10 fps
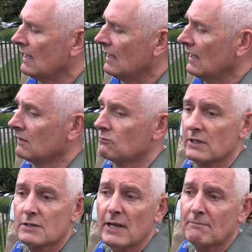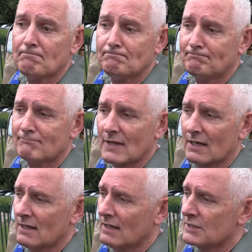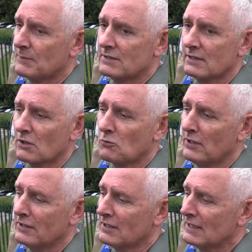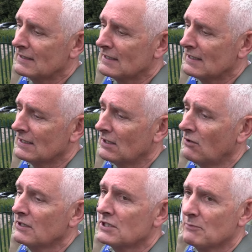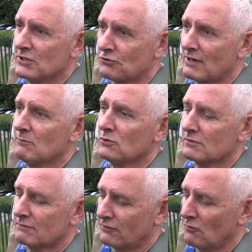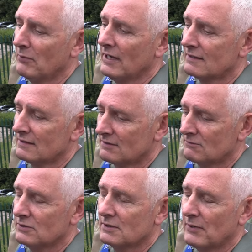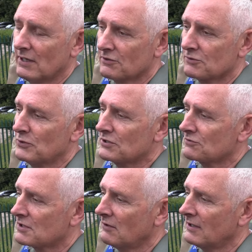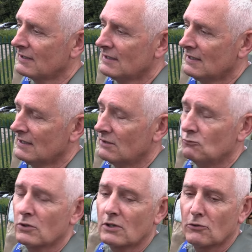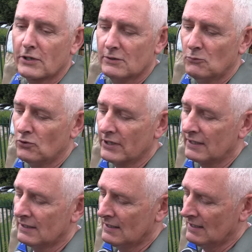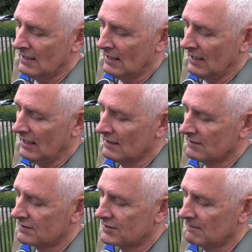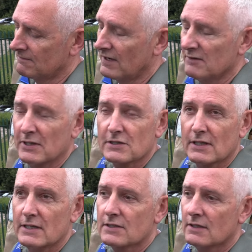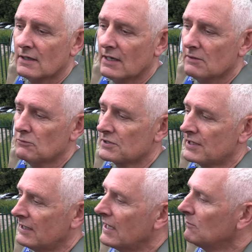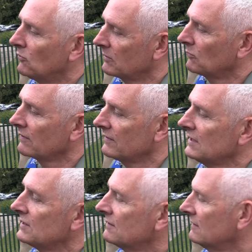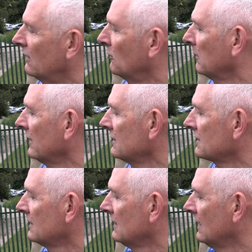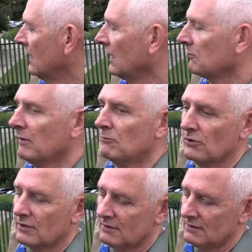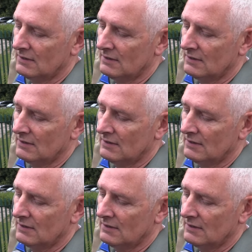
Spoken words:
and went to bed, expecting a quiet night, only to be scrambled from bed with the bells and whistles going at 1 o'clock in the morning. And some 5 minutes later, I was getting airborne in one of these aeroplanes at Binbrook